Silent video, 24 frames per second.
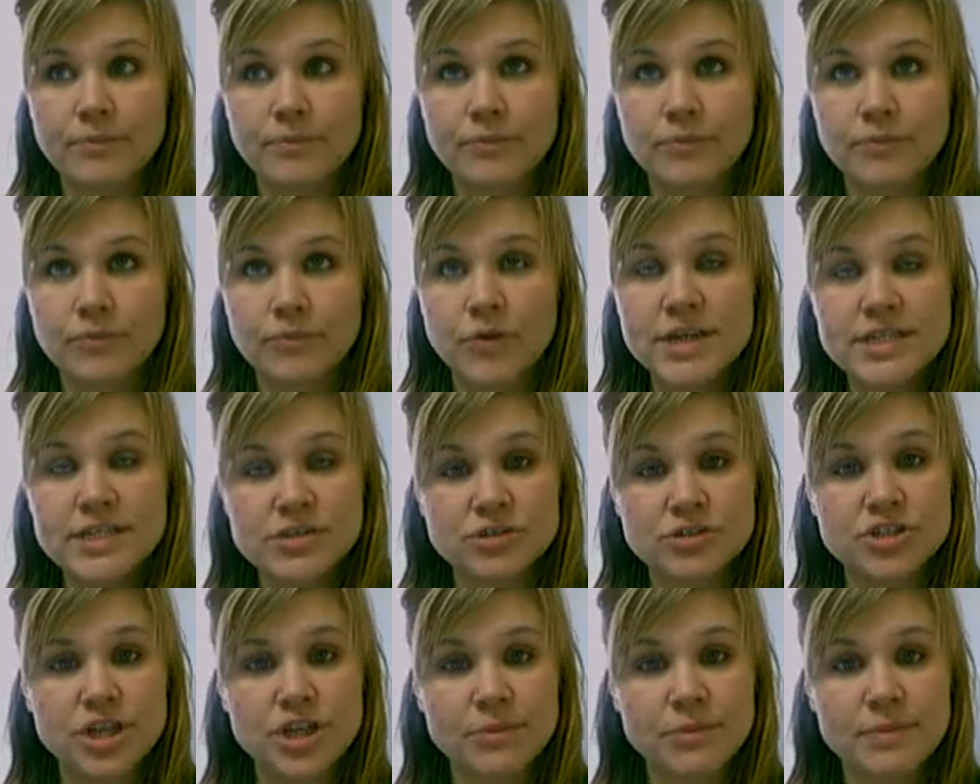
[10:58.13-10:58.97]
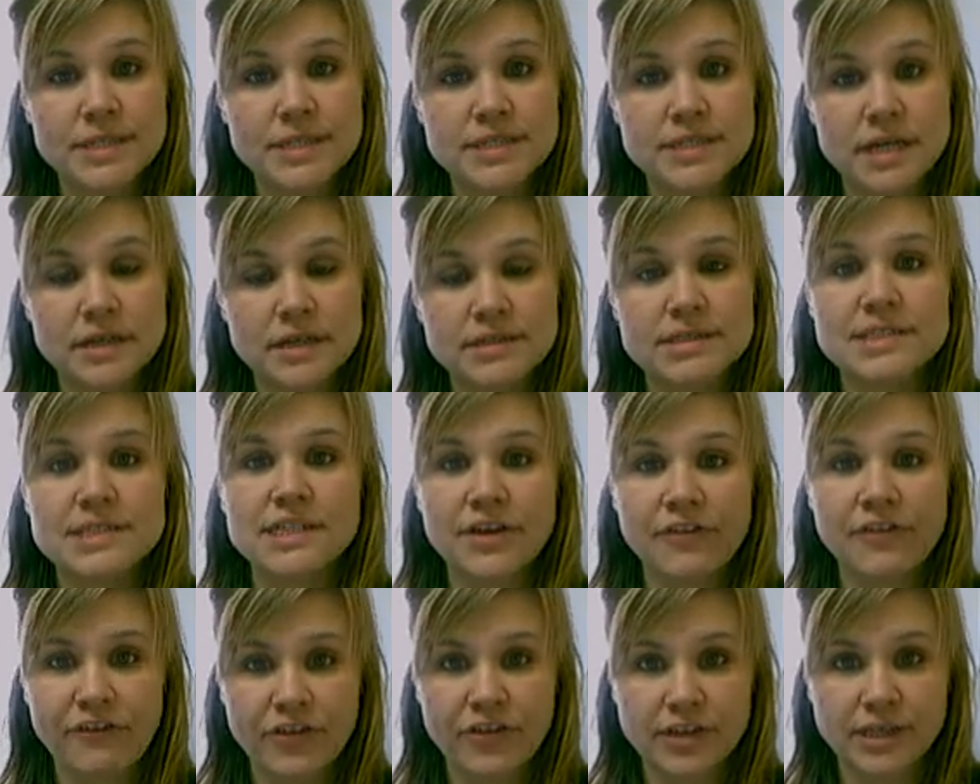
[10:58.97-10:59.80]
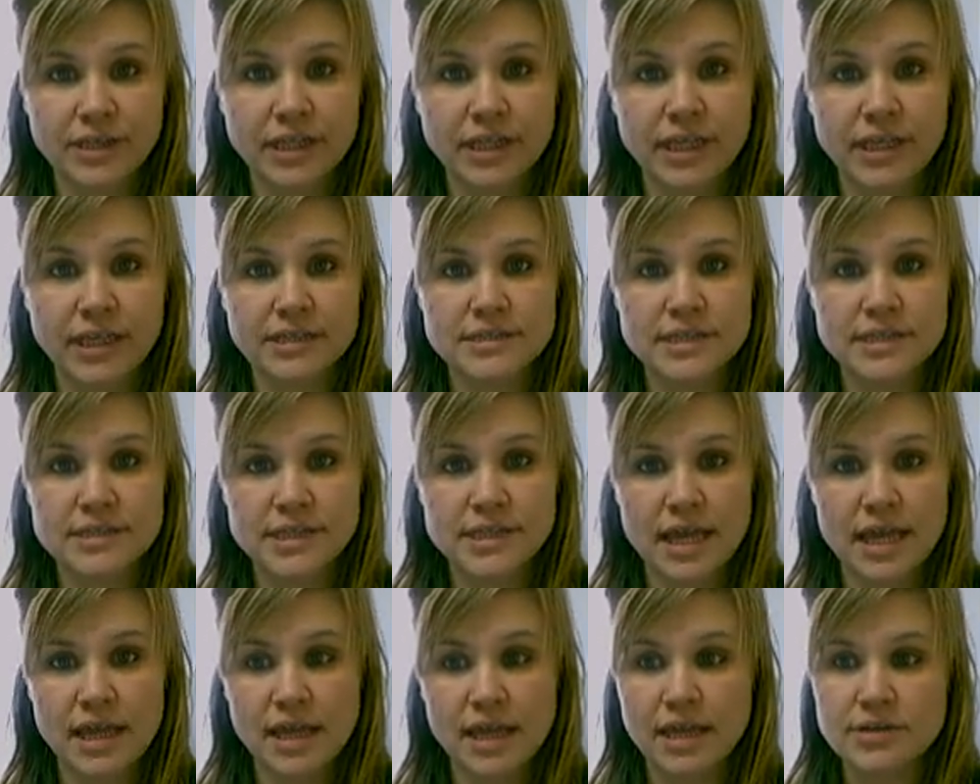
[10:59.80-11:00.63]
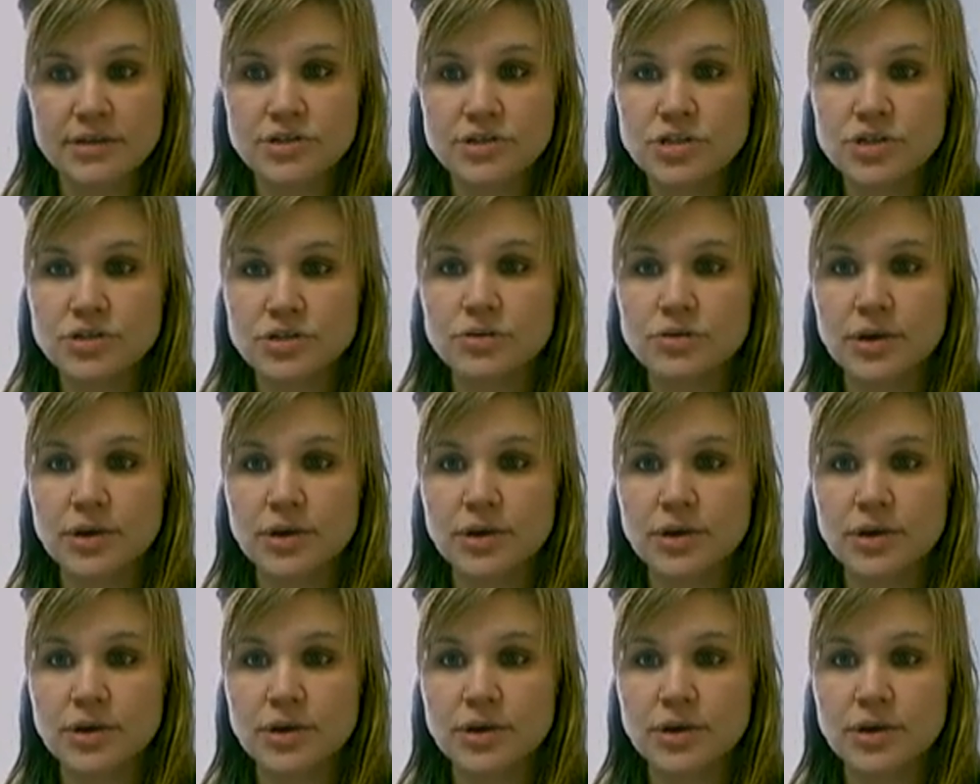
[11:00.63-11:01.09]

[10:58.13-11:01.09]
research can be done differently to take into